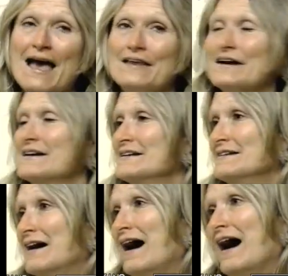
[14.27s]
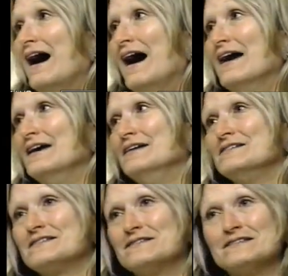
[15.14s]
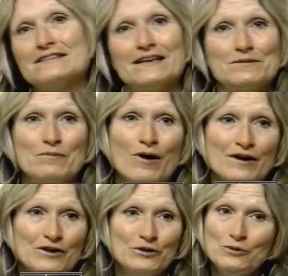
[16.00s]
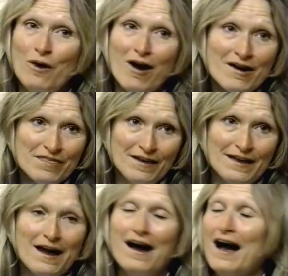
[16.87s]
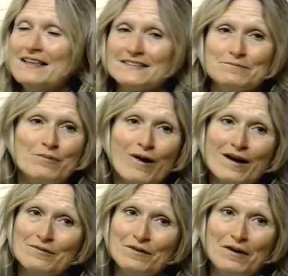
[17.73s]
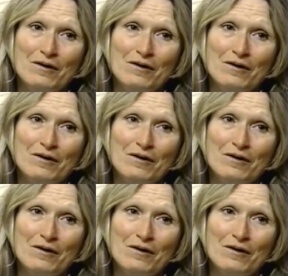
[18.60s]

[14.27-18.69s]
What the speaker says: And I said, Mark, who are they? I said, Mark,